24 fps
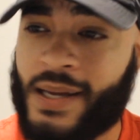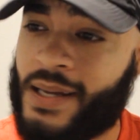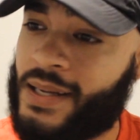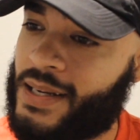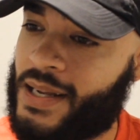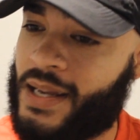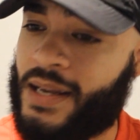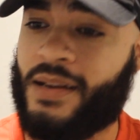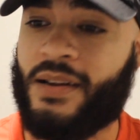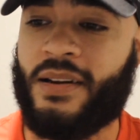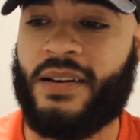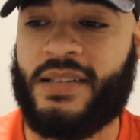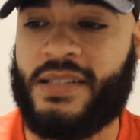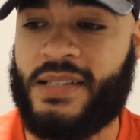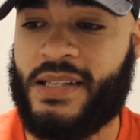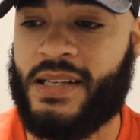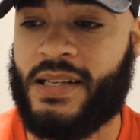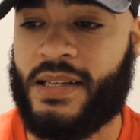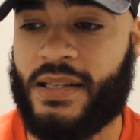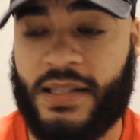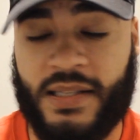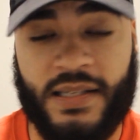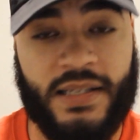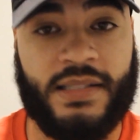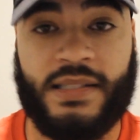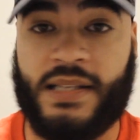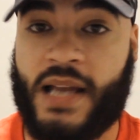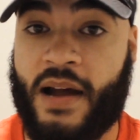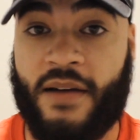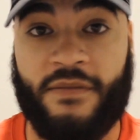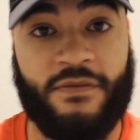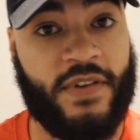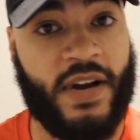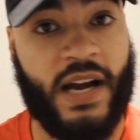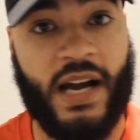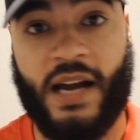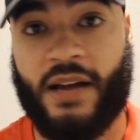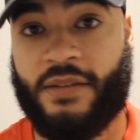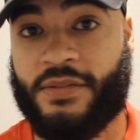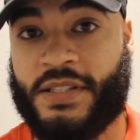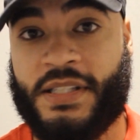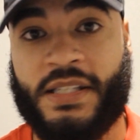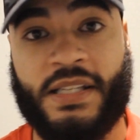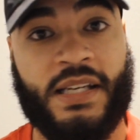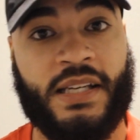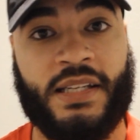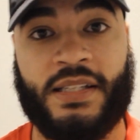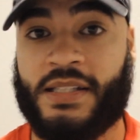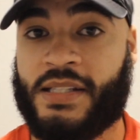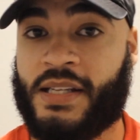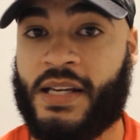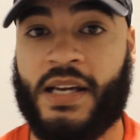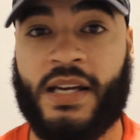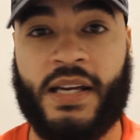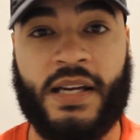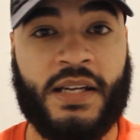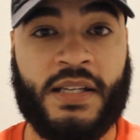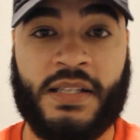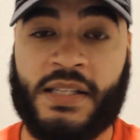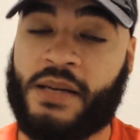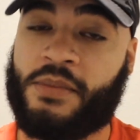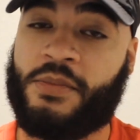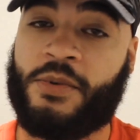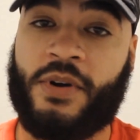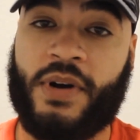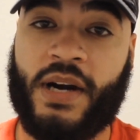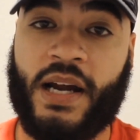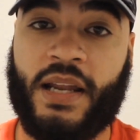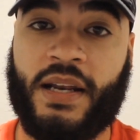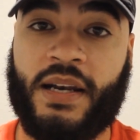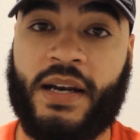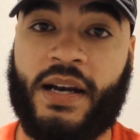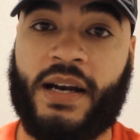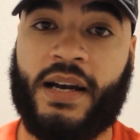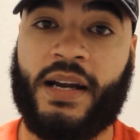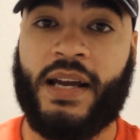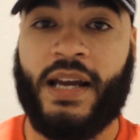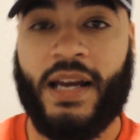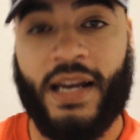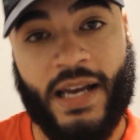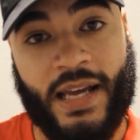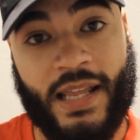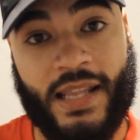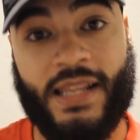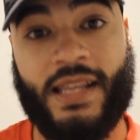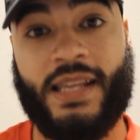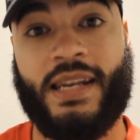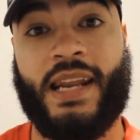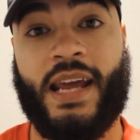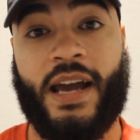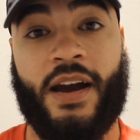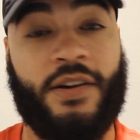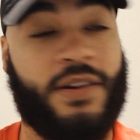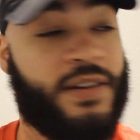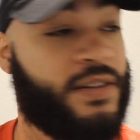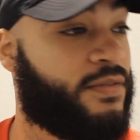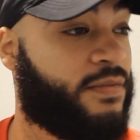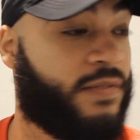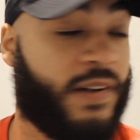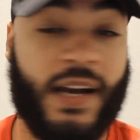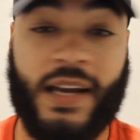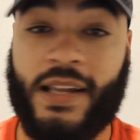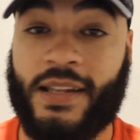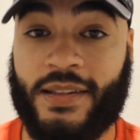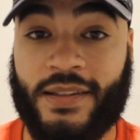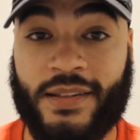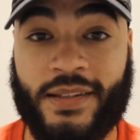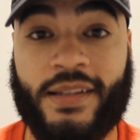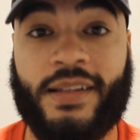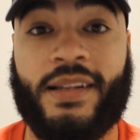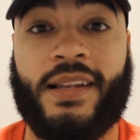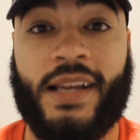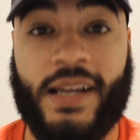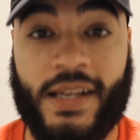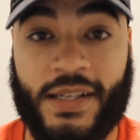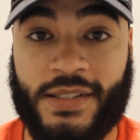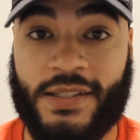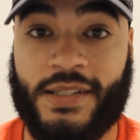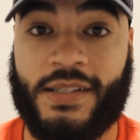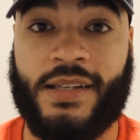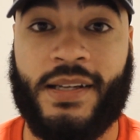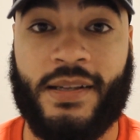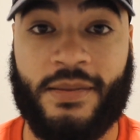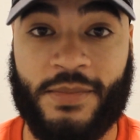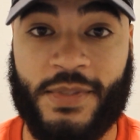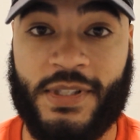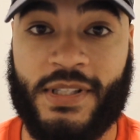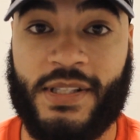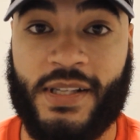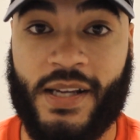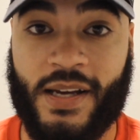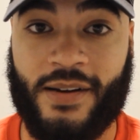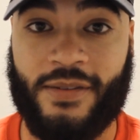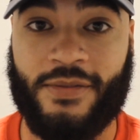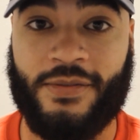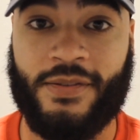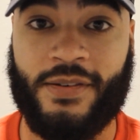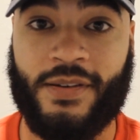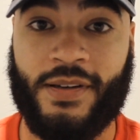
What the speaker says: Danny Garcia at least top 5, 6, somewhere around there, and then now he's fighting the legend himself.